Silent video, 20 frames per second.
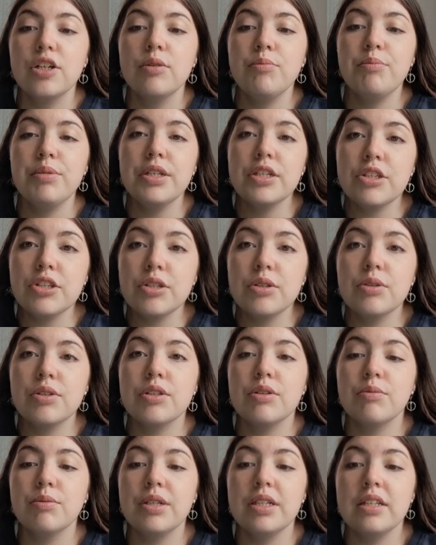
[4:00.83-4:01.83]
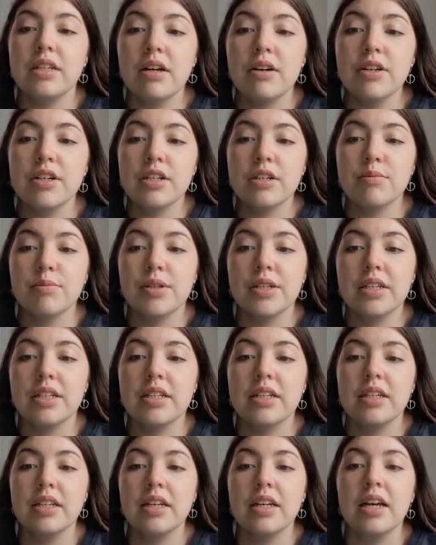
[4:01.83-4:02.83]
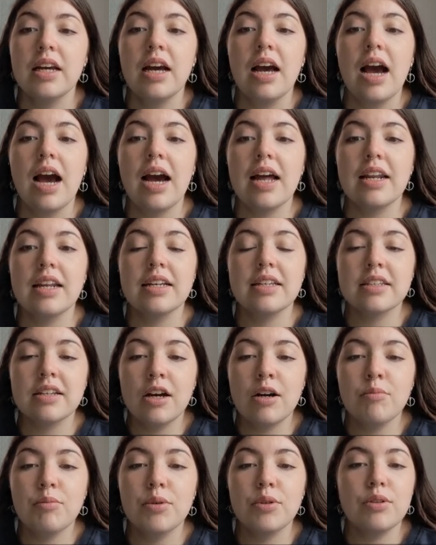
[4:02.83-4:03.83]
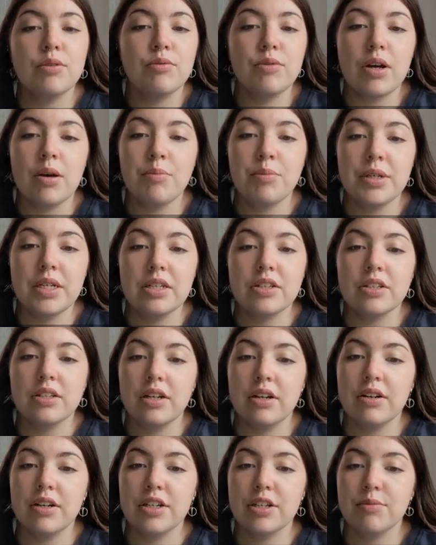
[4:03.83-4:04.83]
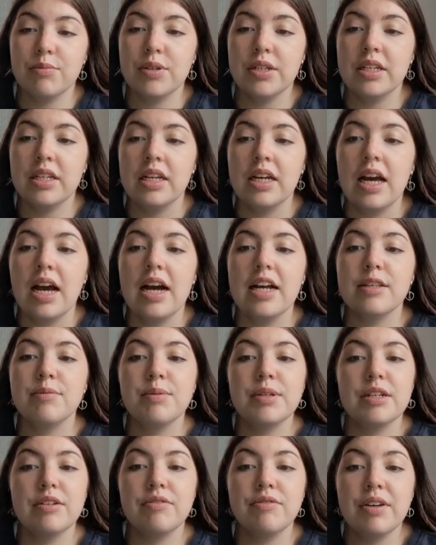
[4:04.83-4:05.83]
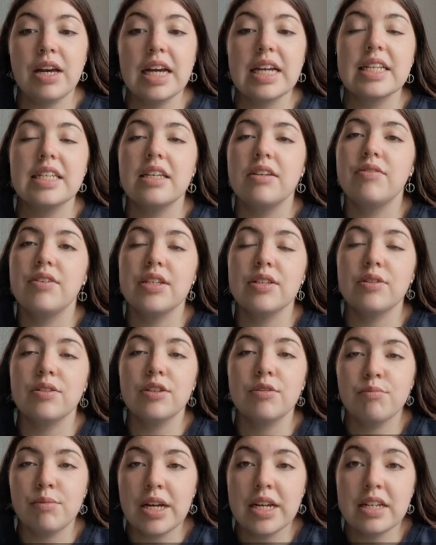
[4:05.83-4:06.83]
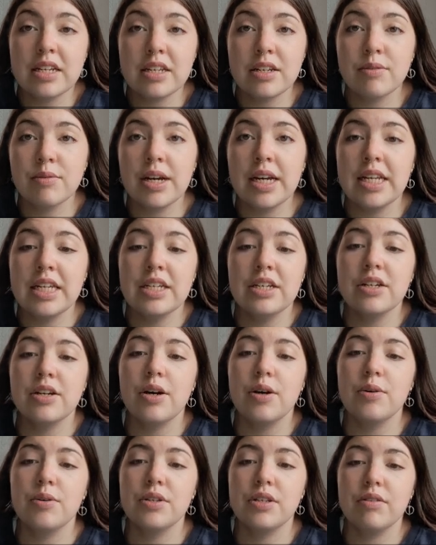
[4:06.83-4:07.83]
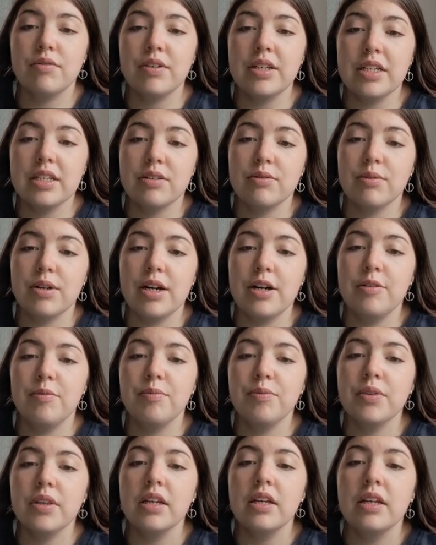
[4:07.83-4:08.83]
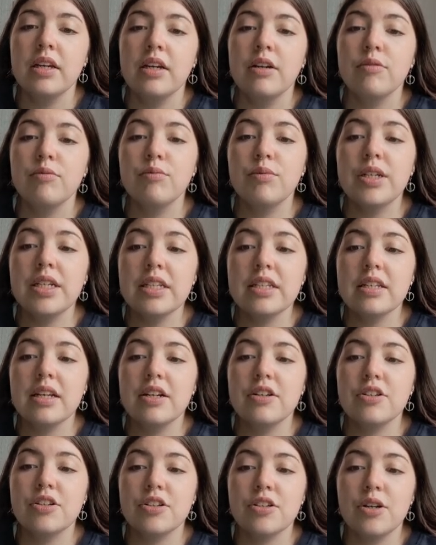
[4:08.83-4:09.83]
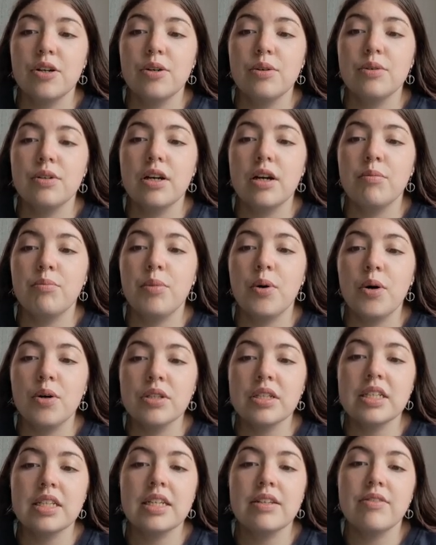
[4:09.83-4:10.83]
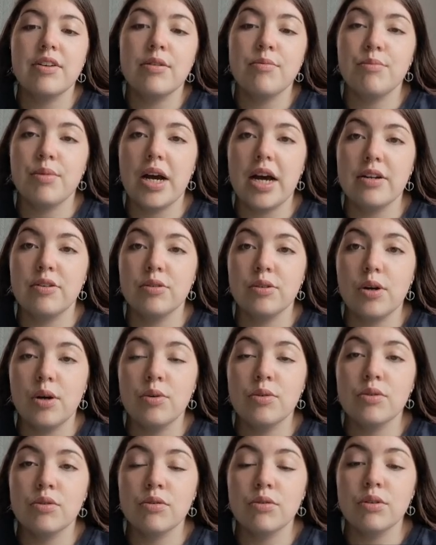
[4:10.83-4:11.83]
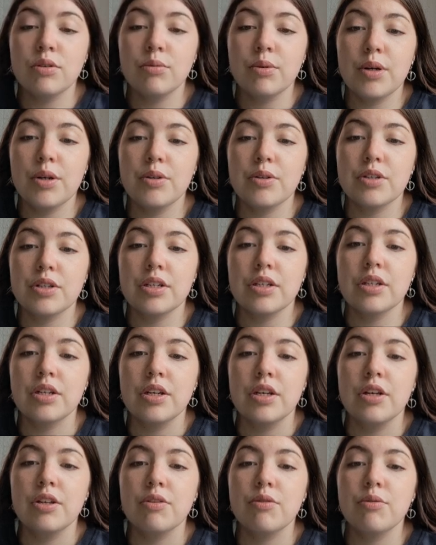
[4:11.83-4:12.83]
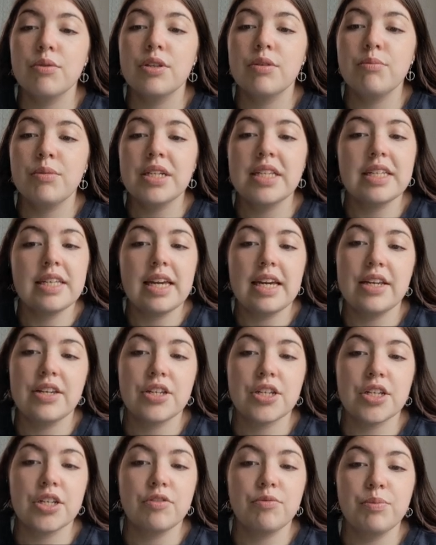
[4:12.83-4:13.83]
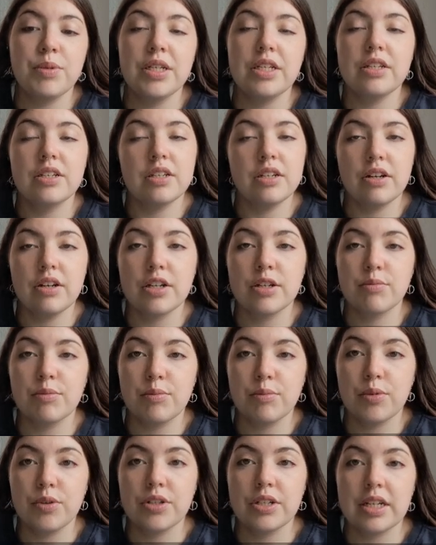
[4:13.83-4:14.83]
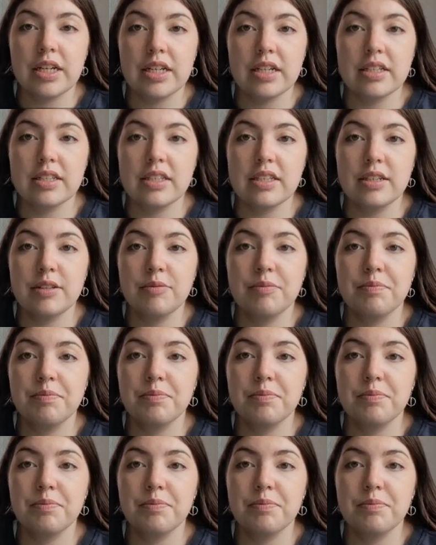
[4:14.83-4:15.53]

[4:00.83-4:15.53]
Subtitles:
could be due to renourishment. An example of where beach nourishment has been effective is on the Mediterranean coast of Israel. Research showed a positive impact on coastal erosion through the mitigation of beach nourishment projects.